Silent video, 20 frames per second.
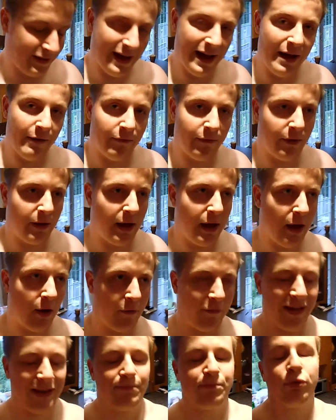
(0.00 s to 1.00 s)

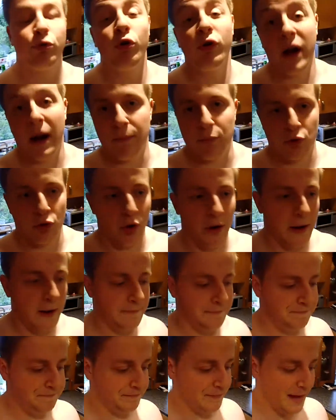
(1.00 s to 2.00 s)
of this program,
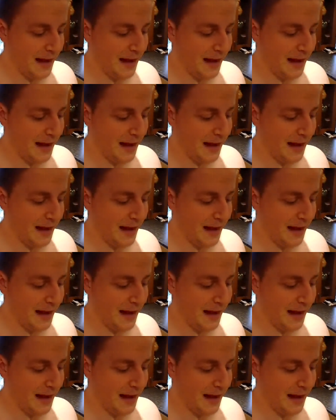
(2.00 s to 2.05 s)
sorry.